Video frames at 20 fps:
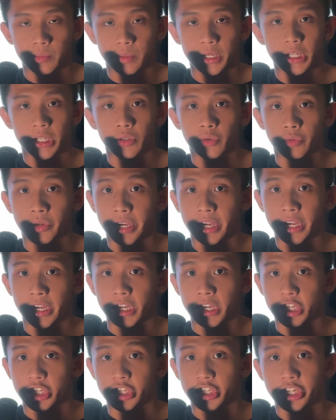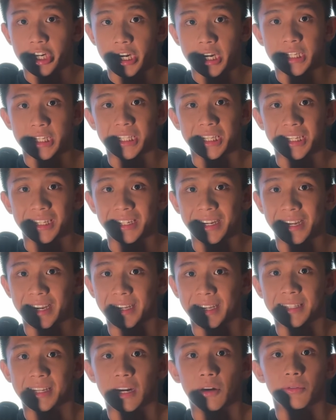me today is just
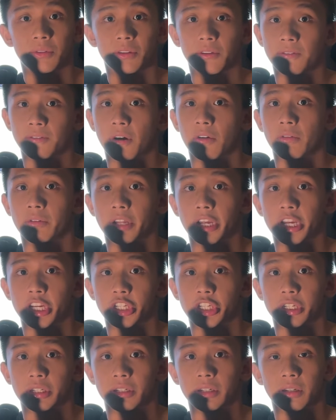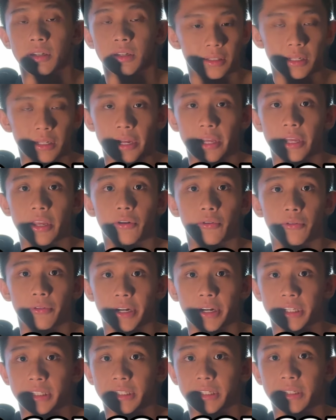laying down the foundation, like
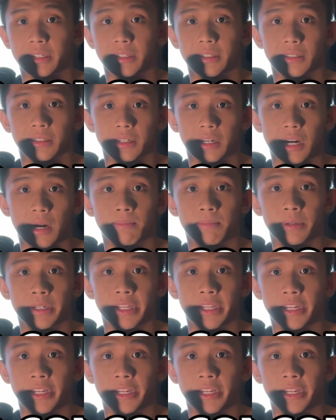creating the company